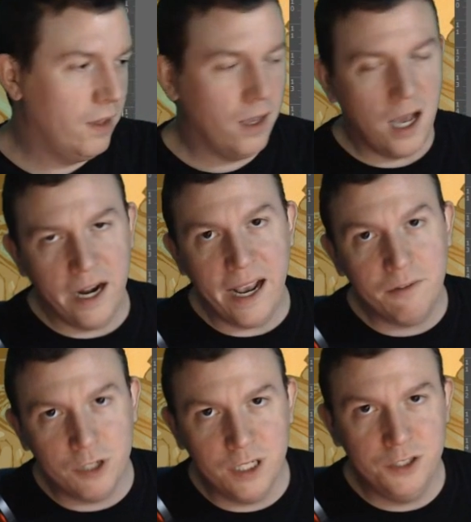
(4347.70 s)
on
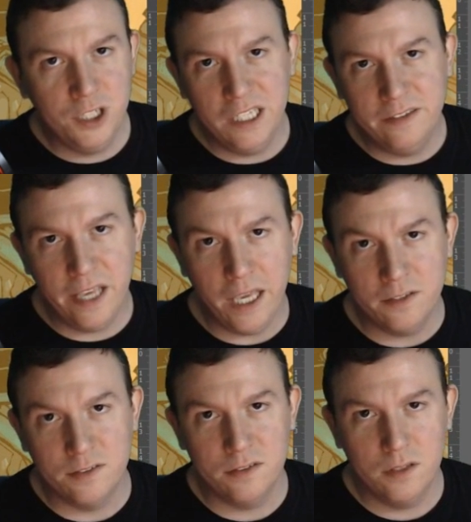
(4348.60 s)
average, it
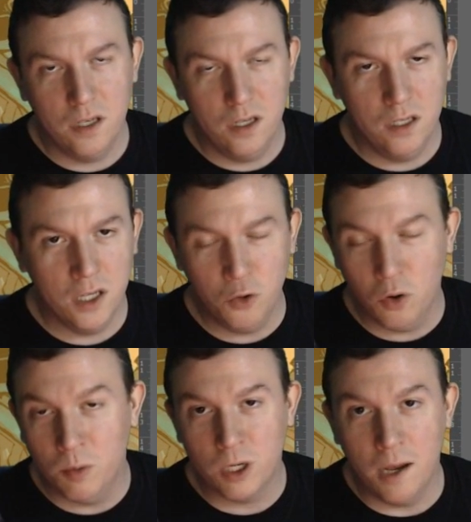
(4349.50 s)
takes a
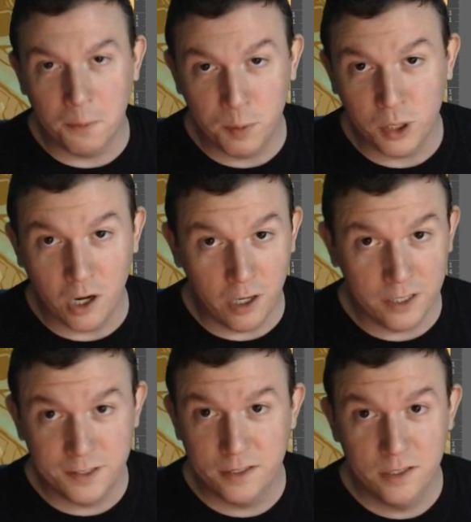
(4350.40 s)
normal comic book
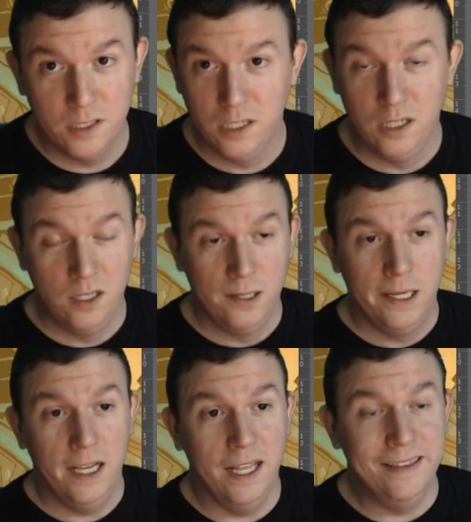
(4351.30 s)
artist
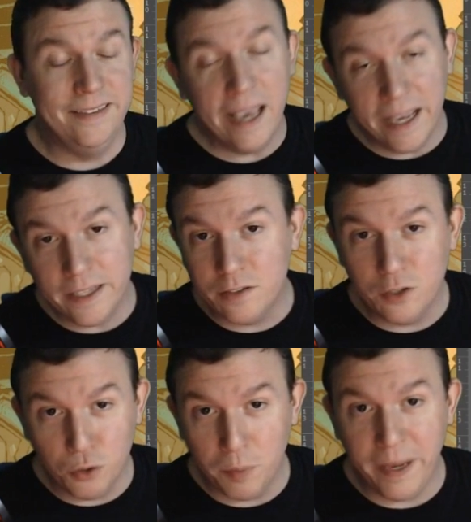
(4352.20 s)
a day to
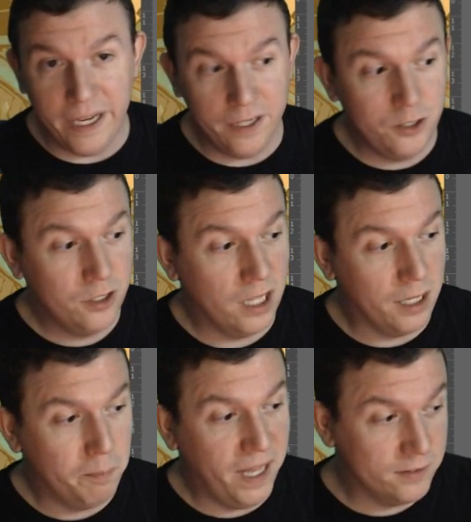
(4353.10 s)
do a page,
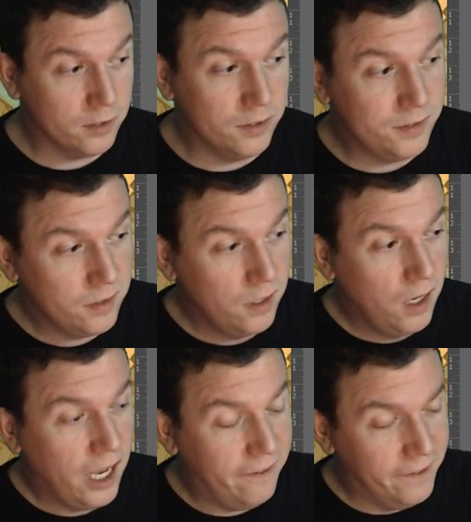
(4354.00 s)
like pencils,
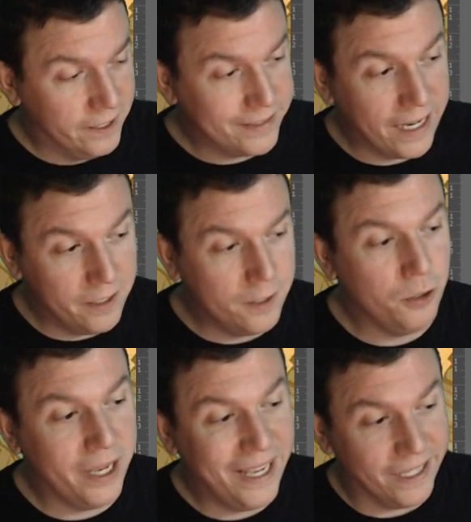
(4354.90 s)
and then a day to
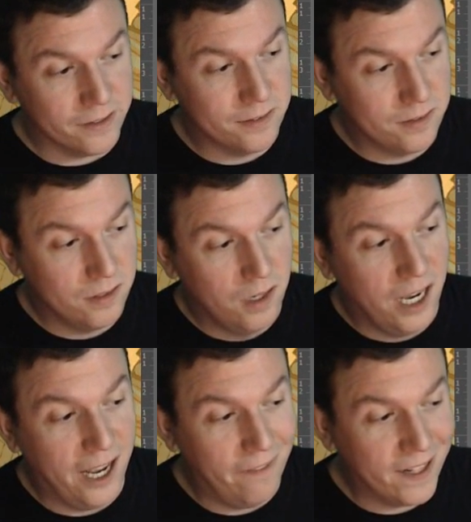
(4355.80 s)
do inks.
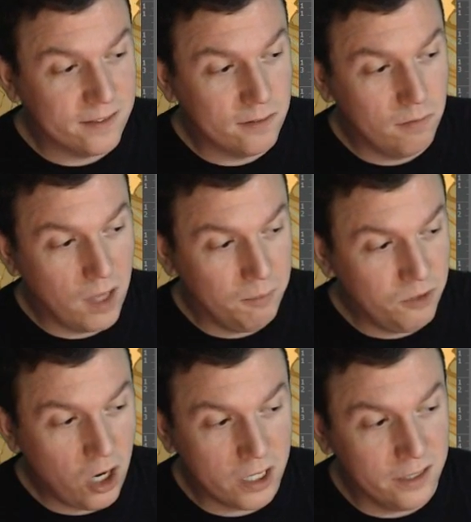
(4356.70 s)
And that's, I'm
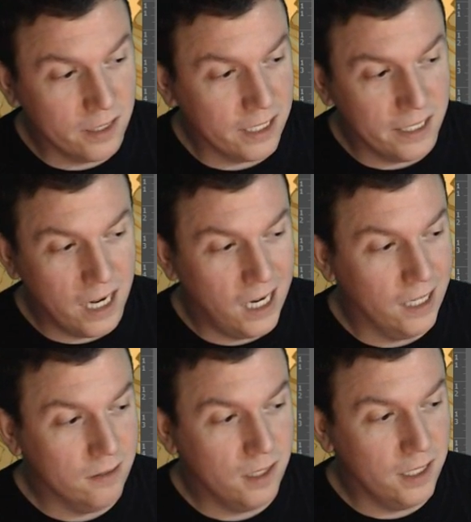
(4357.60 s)
talking like not
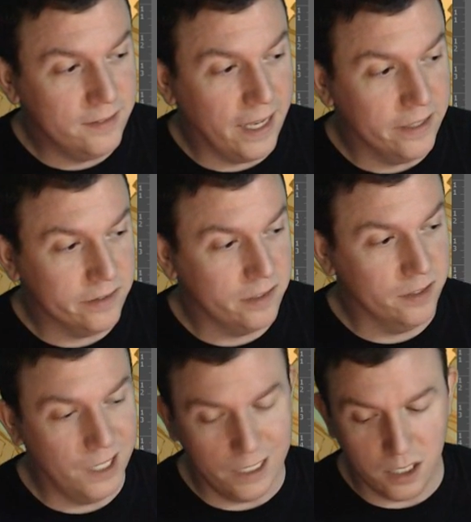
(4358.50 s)
a day as in
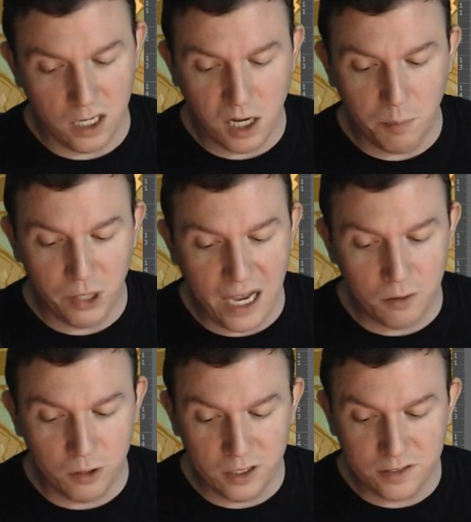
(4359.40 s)
like a couple
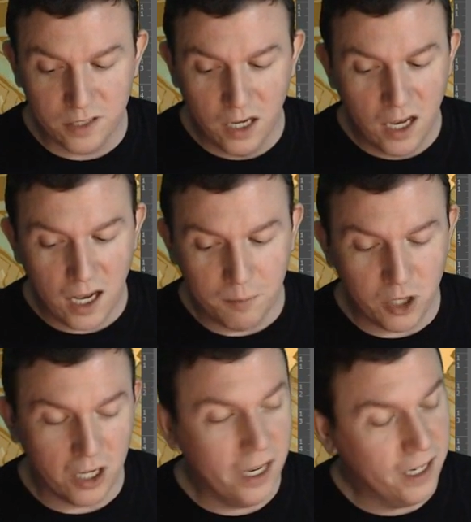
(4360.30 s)
hours. I'm
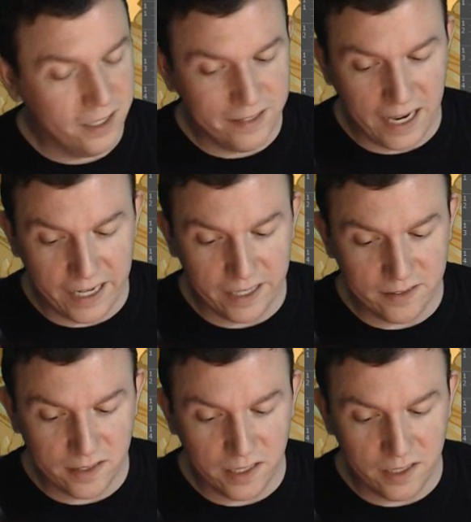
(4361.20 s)
talking a day
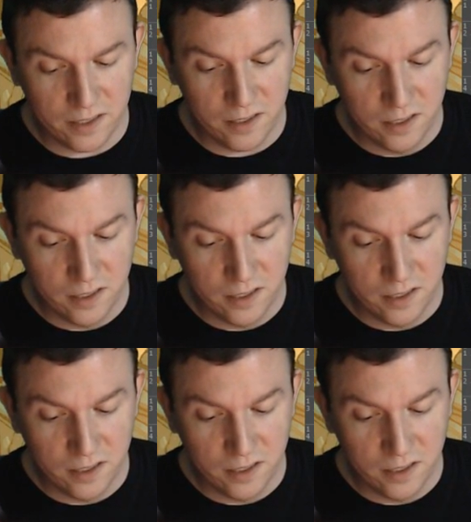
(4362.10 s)
as in,